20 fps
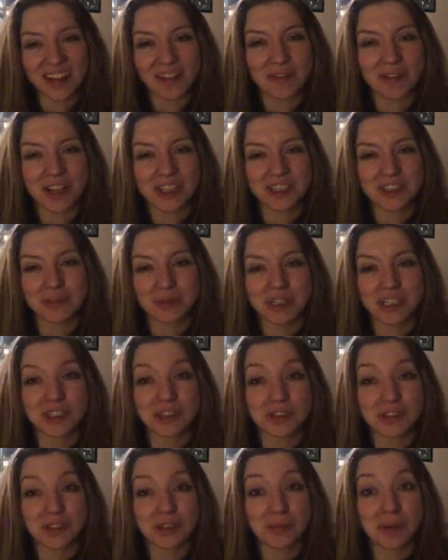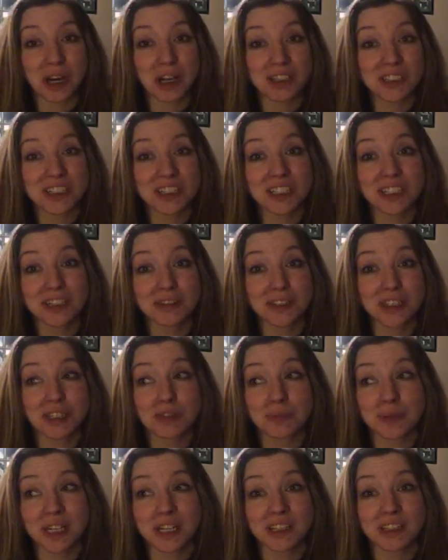I watch so much YouTube, honestly,
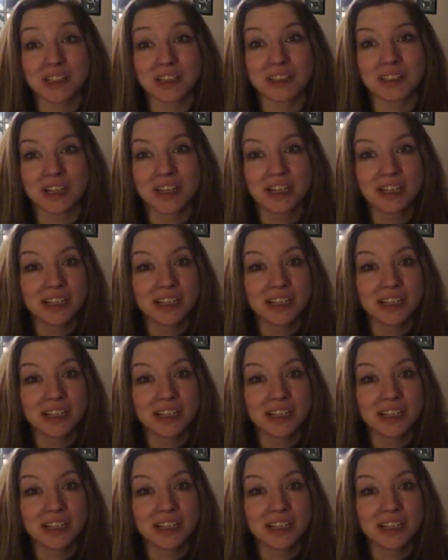just because,